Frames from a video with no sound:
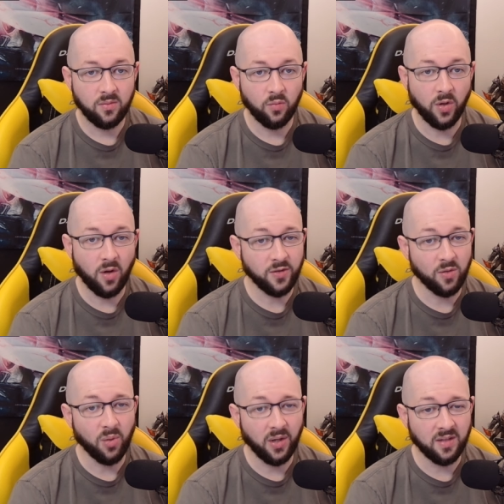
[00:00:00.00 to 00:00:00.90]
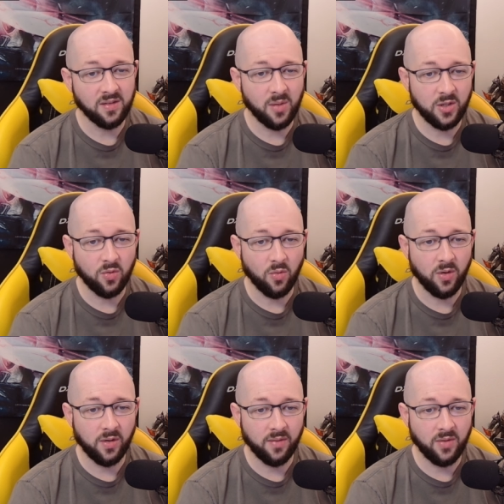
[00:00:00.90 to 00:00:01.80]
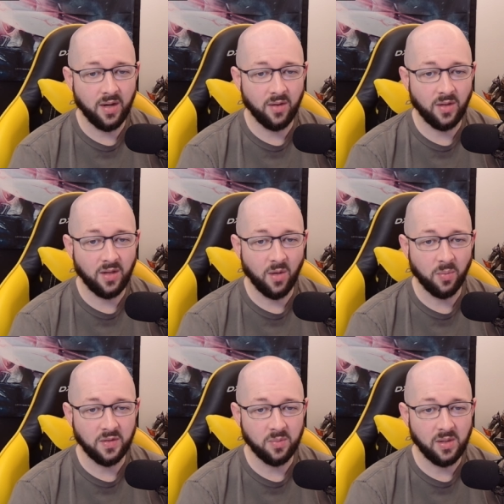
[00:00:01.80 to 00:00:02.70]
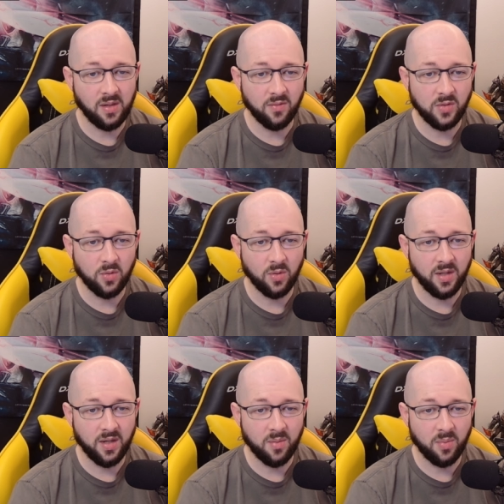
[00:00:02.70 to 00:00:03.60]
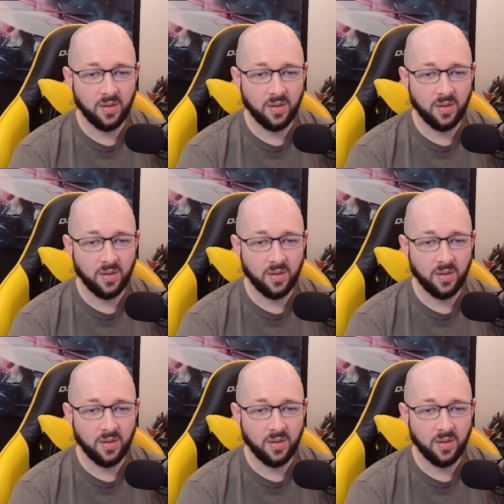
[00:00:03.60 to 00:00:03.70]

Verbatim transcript: Would also bring in some extra oil every now and then, helping speed inventory up.